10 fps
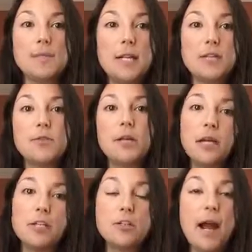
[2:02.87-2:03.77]
sensory
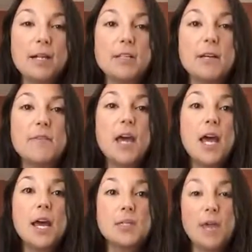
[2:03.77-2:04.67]
and interactive,
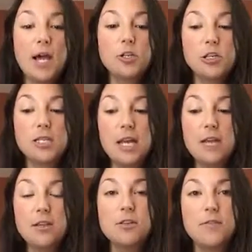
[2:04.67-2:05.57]
is we actually
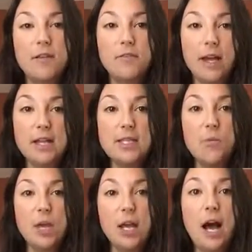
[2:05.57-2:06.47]
take those 5 events
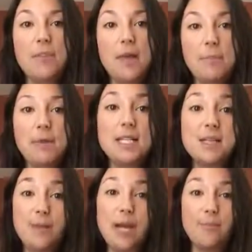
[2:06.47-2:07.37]
and we cut that
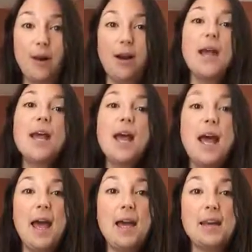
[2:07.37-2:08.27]
piece of paper
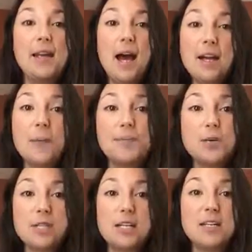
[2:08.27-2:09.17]
and cut up
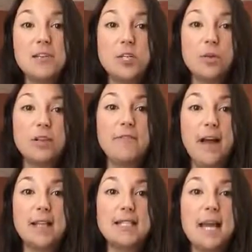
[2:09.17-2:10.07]
those individual
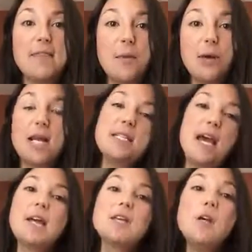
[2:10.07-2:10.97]
events. And then what I
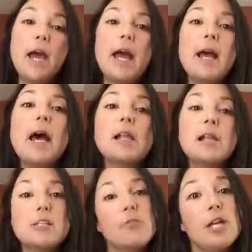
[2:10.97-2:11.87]
say is, okay,
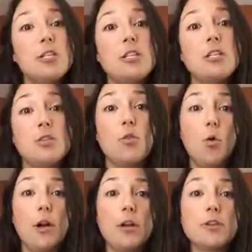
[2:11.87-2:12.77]
let's arrange these in
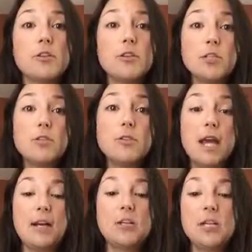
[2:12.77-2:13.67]
order. So the student
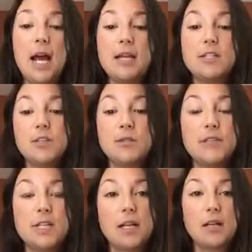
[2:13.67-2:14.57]
actually has to
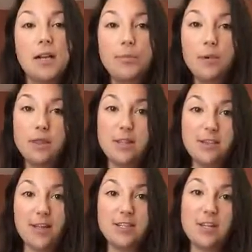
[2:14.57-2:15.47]
physically put the
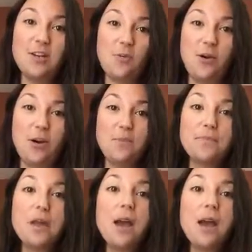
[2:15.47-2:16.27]
events in order.